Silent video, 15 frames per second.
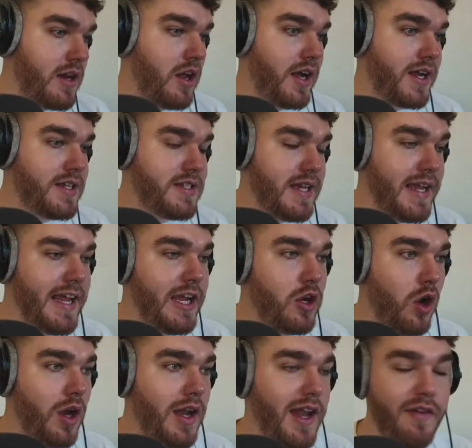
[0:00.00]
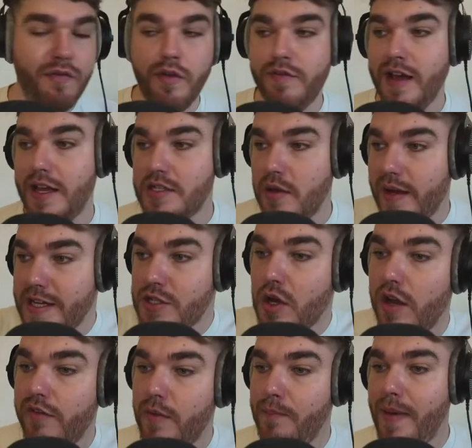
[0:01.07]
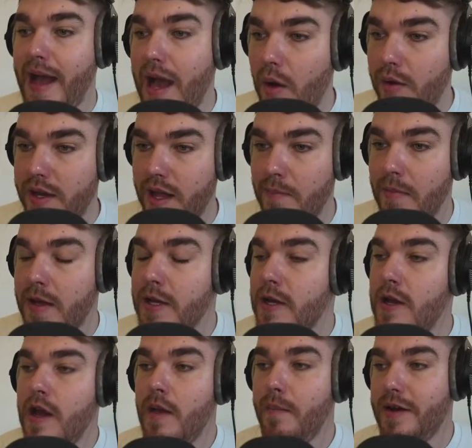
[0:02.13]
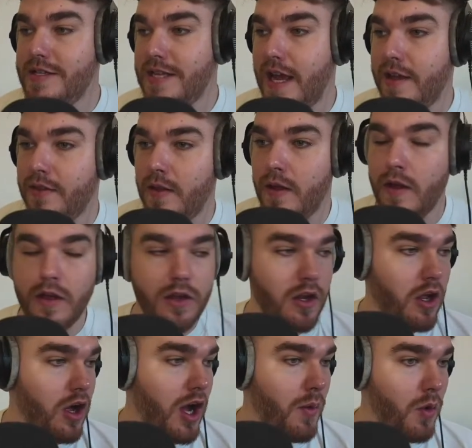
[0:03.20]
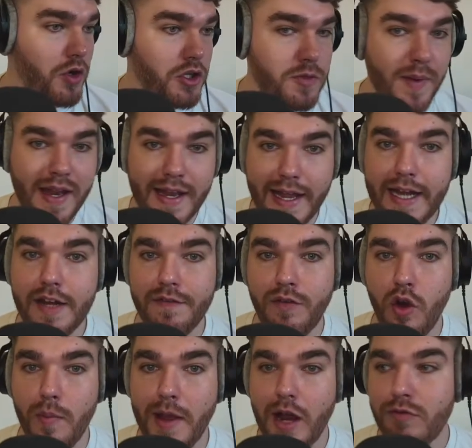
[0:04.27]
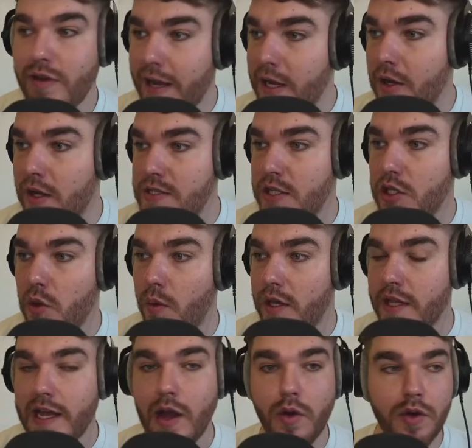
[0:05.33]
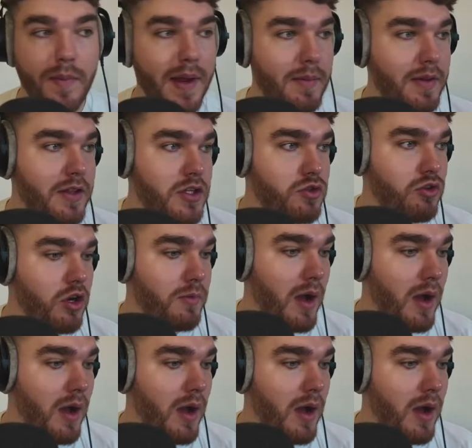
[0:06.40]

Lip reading: I could see he got a lift with that. So he's kind of empowered him by saying that, look, I want you to be a leader for me. I recognise that you're one of the elder people in this group.